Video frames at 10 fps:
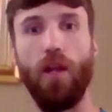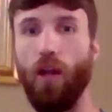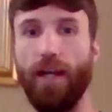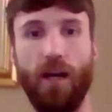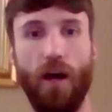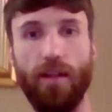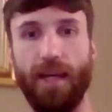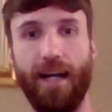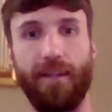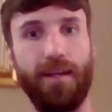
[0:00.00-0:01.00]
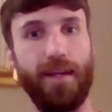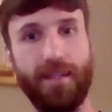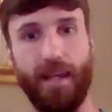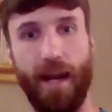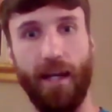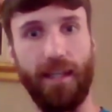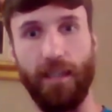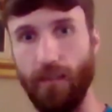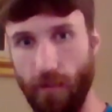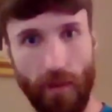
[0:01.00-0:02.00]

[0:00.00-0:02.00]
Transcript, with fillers: Light contact is nearly,